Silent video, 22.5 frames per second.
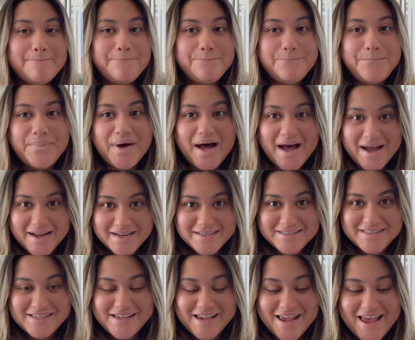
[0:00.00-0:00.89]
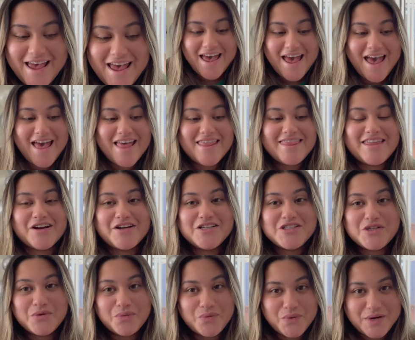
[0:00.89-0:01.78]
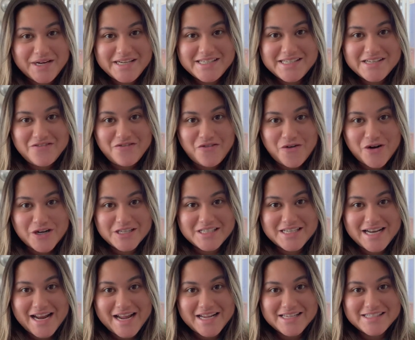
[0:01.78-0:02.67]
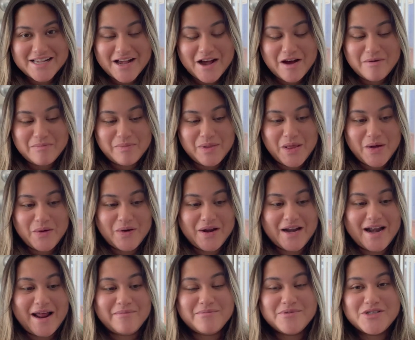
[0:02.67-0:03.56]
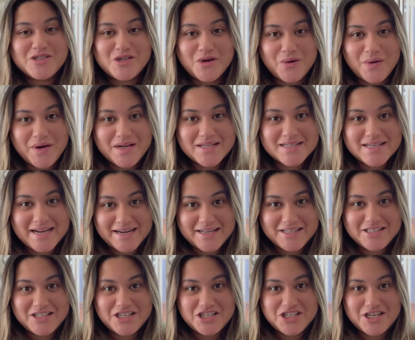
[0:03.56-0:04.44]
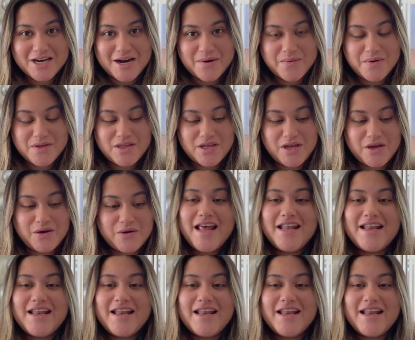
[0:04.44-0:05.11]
But there is a reason for today's upload, and I'm so excited to share with you.